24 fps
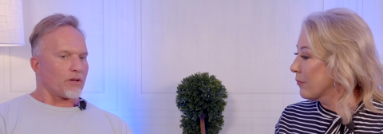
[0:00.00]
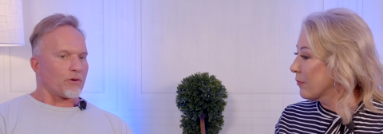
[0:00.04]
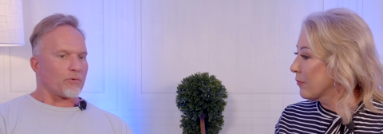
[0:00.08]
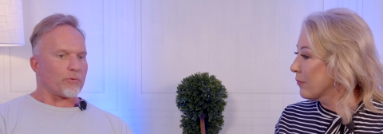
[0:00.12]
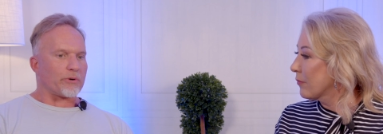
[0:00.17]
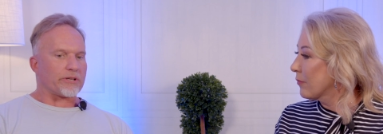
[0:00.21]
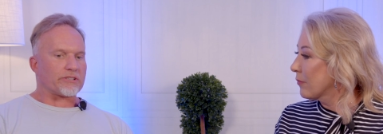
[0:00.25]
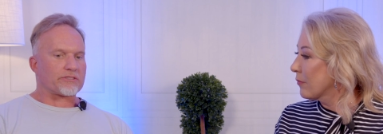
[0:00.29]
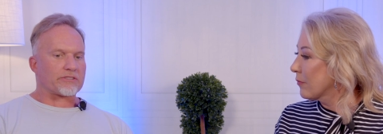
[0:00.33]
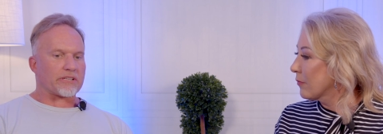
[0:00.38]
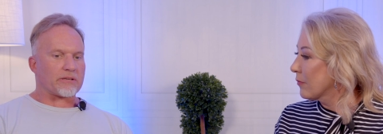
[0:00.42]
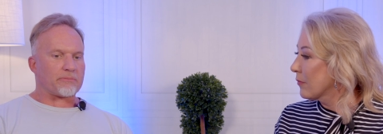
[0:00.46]

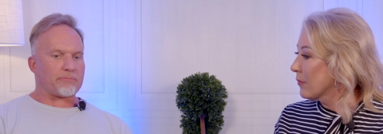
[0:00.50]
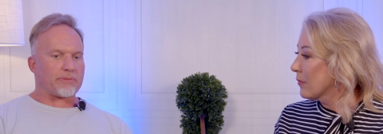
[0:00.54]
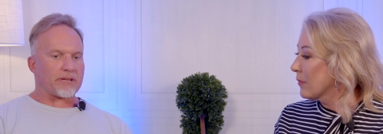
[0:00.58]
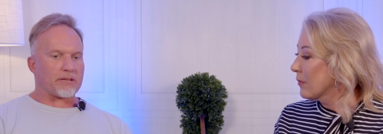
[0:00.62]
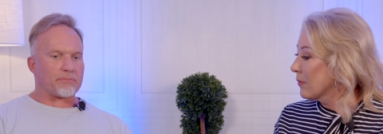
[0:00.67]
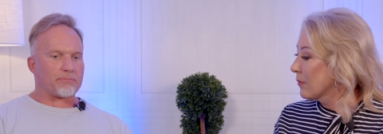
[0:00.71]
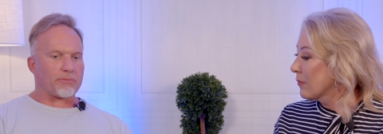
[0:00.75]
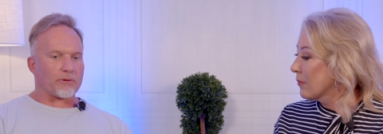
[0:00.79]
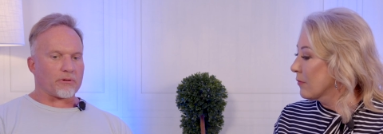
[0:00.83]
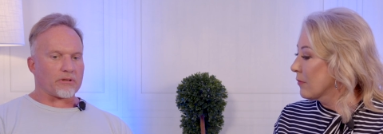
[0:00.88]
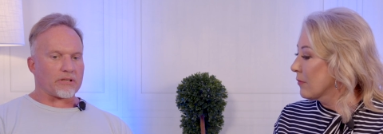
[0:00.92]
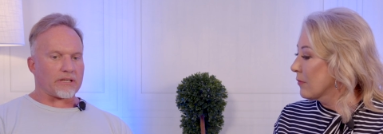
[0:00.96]
Speaker 1: We see
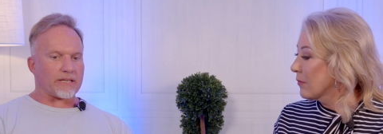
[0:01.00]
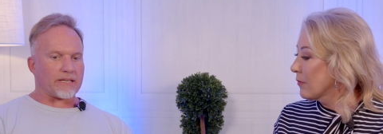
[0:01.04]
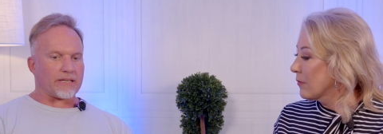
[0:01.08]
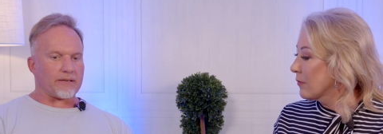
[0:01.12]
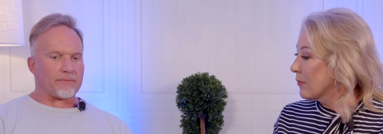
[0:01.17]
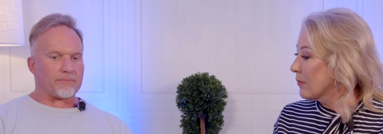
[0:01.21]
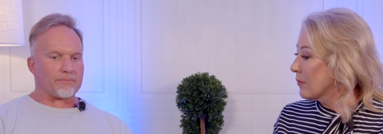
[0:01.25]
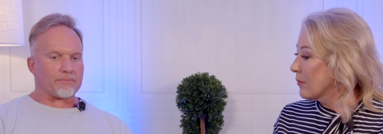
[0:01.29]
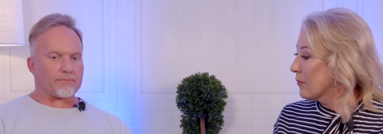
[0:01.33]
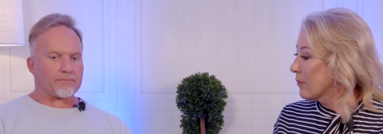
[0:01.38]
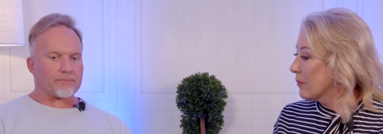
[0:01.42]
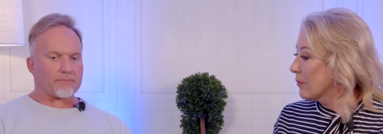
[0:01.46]
people
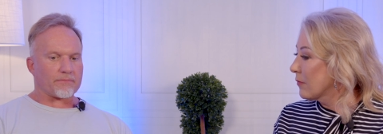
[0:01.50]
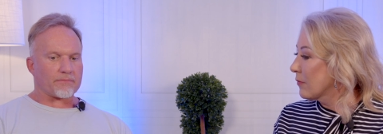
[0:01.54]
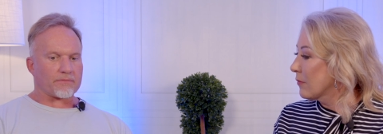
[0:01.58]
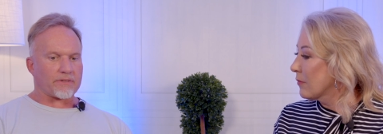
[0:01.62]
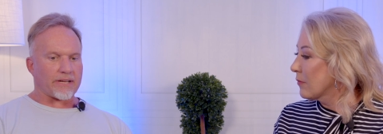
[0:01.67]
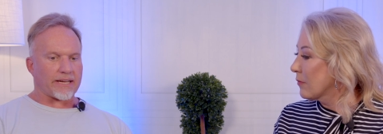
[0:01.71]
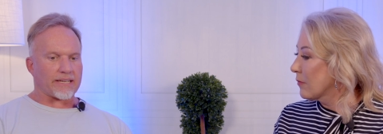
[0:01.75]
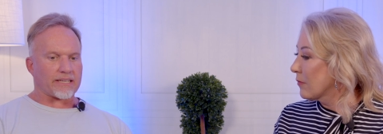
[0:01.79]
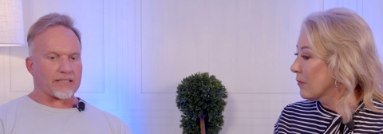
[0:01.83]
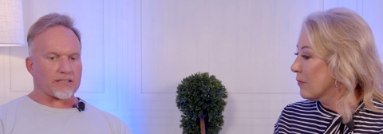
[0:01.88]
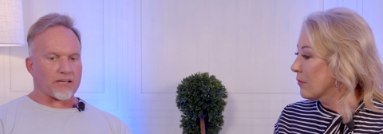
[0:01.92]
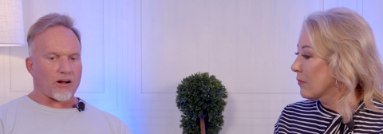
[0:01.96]
um,
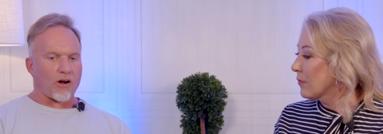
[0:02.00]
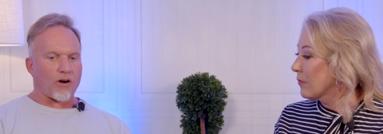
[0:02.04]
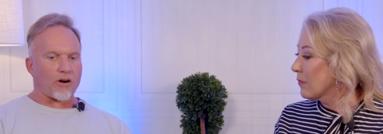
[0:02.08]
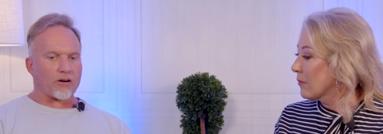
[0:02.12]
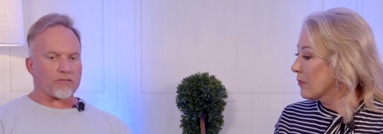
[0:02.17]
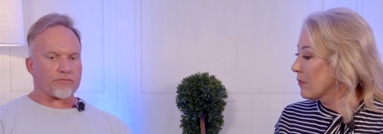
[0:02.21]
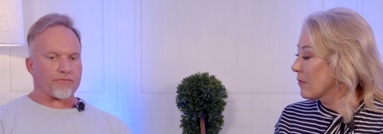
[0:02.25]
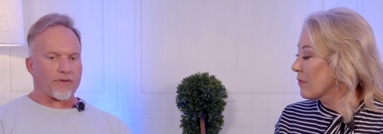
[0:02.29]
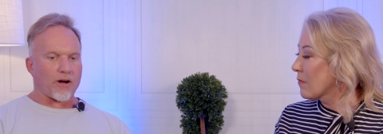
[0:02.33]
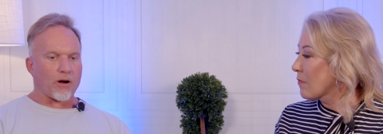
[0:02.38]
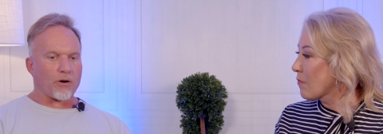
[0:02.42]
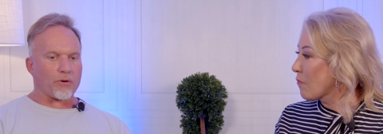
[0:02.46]
taking
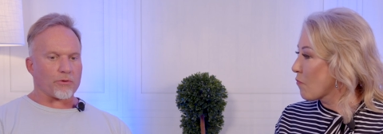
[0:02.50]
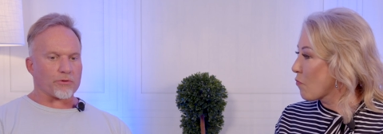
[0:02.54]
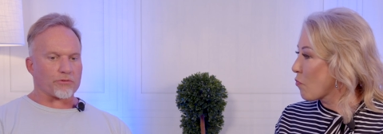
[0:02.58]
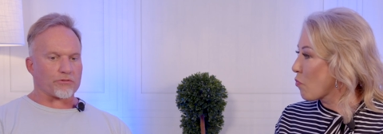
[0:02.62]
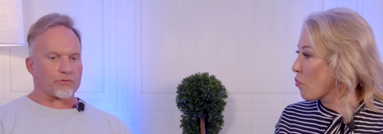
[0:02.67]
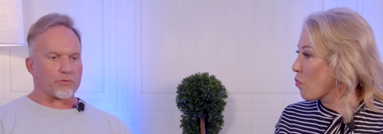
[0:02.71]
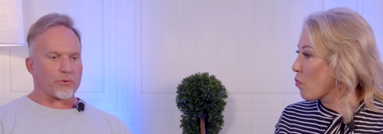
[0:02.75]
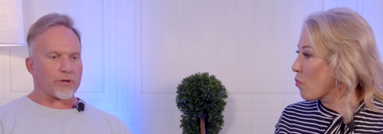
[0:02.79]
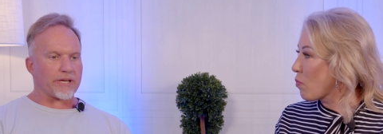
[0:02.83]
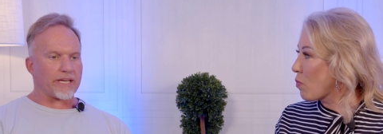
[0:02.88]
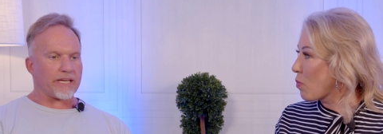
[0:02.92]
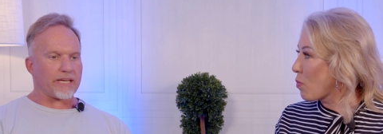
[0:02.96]
hard
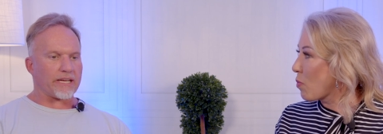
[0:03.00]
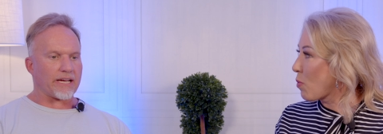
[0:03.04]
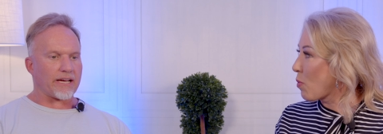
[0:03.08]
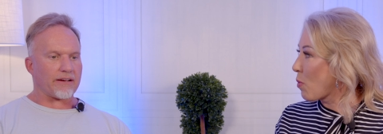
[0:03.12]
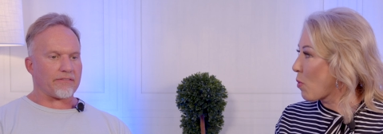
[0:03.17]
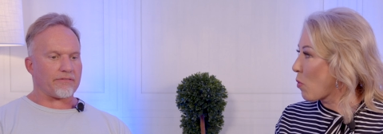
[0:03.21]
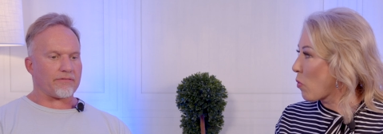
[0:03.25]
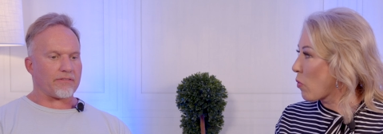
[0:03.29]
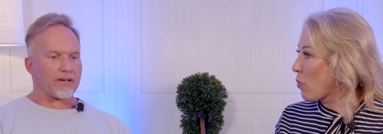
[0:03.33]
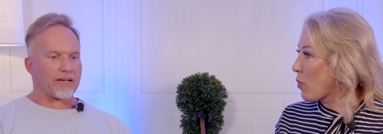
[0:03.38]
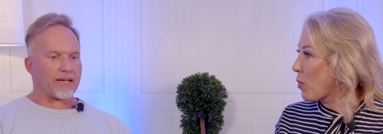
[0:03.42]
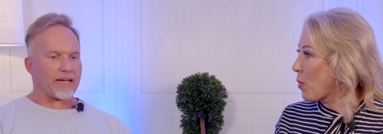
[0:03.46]
falls. We
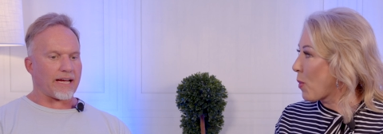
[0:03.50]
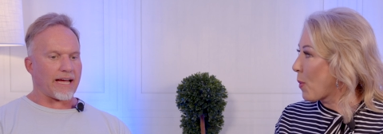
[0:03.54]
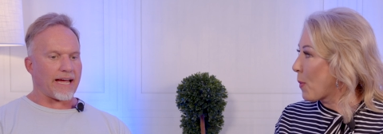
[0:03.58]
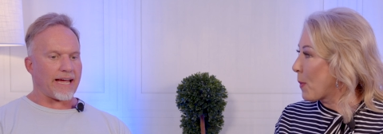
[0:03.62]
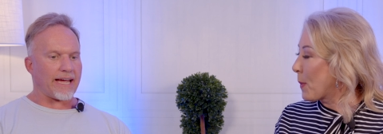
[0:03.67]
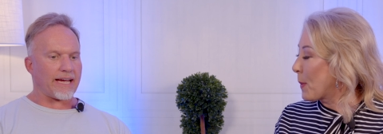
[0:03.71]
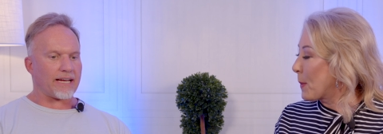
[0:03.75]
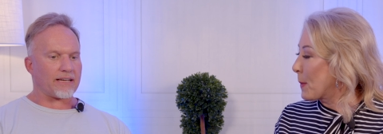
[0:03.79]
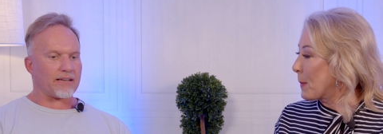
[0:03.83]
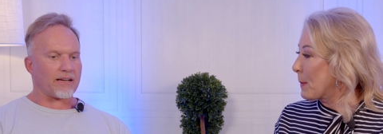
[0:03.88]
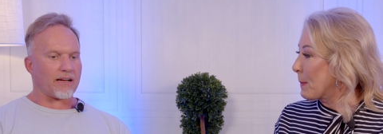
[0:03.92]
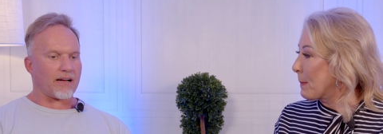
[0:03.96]
have
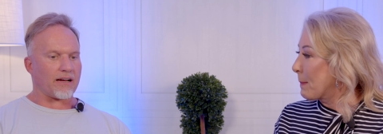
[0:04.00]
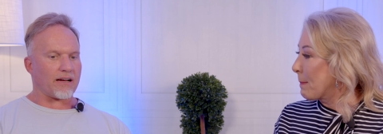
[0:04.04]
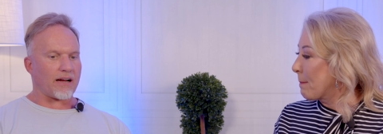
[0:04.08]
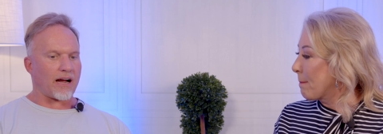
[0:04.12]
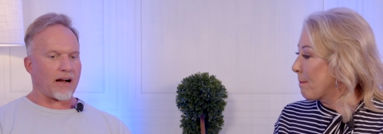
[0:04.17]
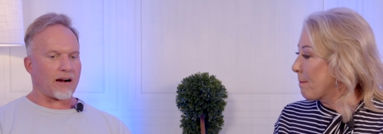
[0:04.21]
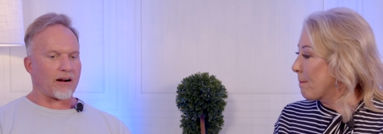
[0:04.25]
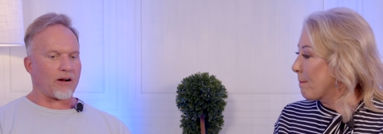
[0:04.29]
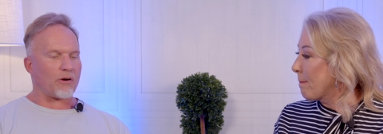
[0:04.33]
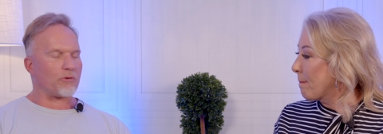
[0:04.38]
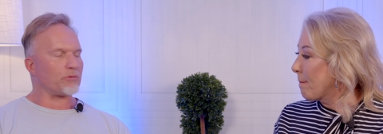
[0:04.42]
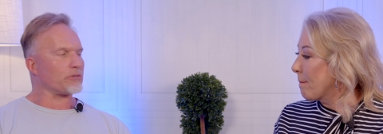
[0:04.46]
had
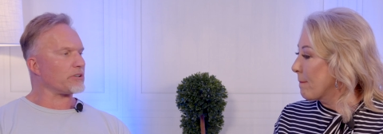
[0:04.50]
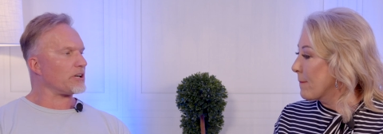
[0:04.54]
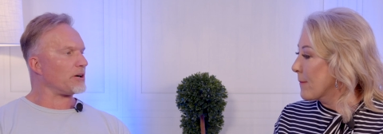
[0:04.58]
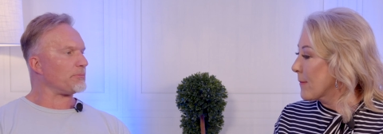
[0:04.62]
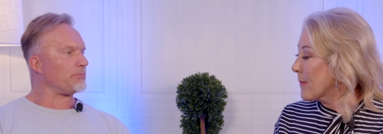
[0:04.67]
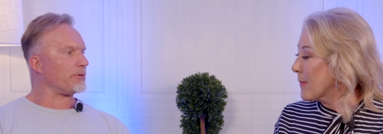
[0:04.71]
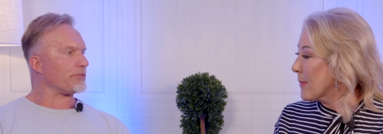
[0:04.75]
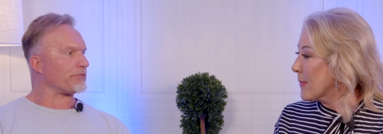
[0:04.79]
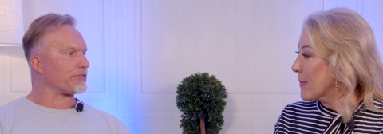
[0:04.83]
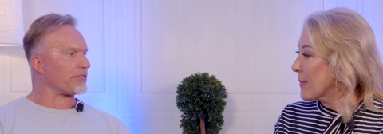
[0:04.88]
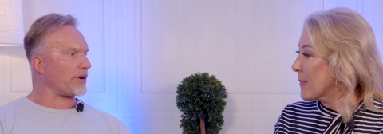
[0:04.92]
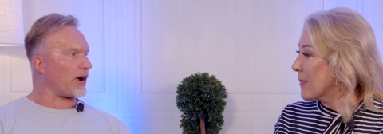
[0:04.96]
our own
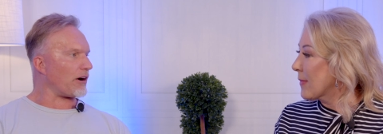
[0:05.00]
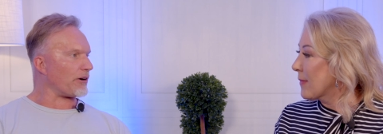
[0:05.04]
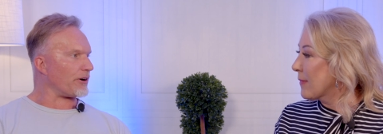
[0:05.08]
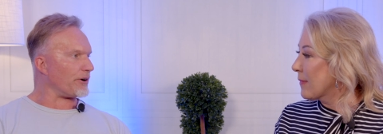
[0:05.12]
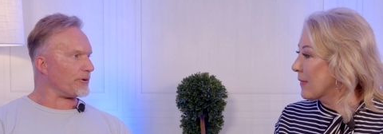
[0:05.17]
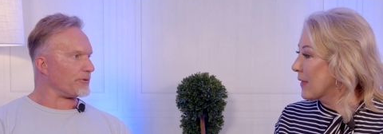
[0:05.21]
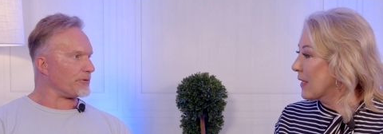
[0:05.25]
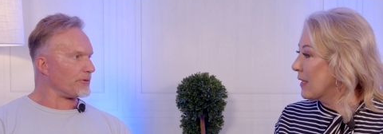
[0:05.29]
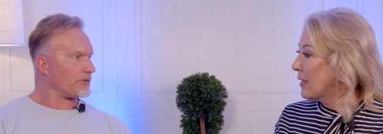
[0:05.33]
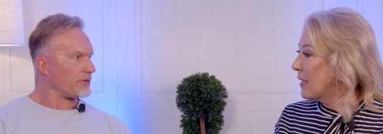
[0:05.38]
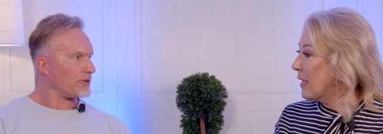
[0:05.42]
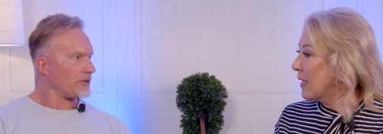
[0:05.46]
cup of
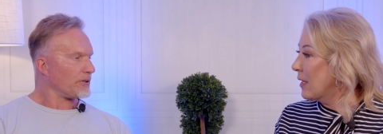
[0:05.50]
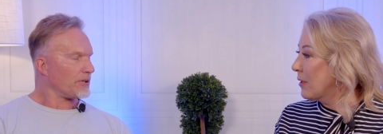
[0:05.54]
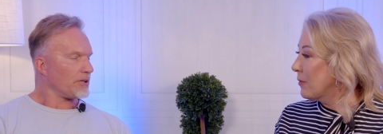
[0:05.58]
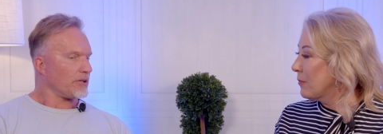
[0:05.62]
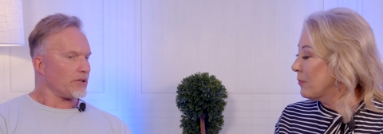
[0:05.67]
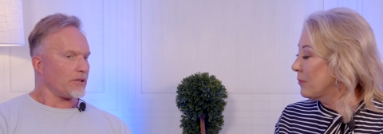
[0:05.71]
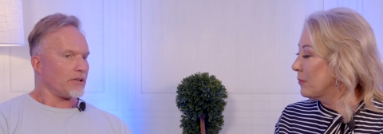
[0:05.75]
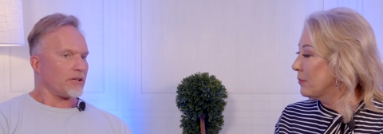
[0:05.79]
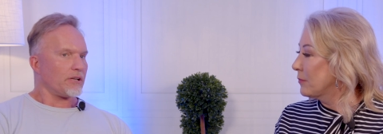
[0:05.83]
sorrow. Yeah.